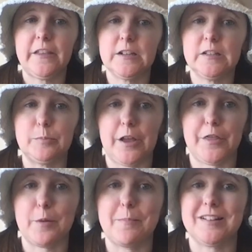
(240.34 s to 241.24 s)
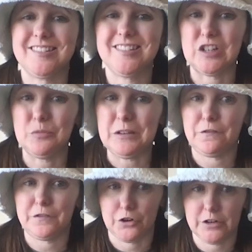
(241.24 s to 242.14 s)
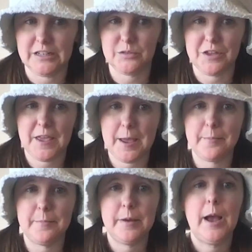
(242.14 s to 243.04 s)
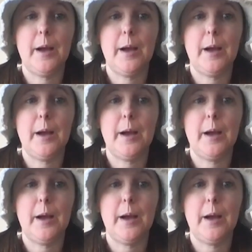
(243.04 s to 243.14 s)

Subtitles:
that his brother must still be furious with him,